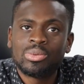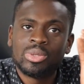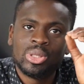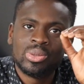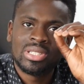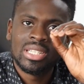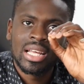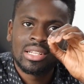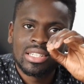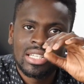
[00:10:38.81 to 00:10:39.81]
we use the
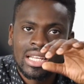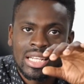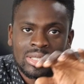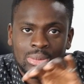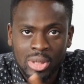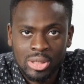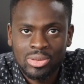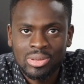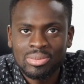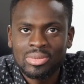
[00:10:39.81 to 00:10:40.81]
LED light
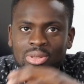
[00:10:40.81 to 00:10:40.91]
spectrum